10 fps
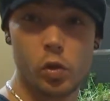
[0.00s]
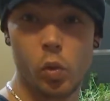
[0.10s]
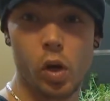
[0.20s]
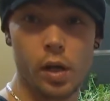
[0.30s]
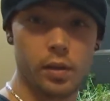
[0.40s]
you
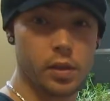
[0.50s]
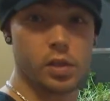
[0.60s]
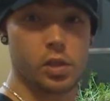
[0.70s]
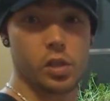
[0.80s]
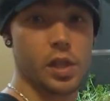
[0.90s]
want.
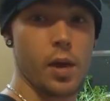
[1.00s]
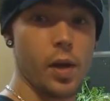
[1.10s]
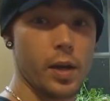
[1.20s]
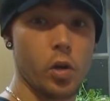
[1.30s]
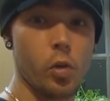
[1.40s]
This is just how
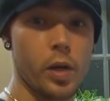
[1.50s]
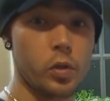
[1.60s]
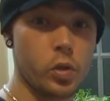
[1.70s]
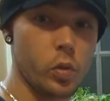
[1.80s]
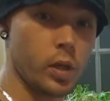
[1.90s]
I go
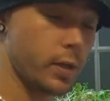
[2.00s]
about doing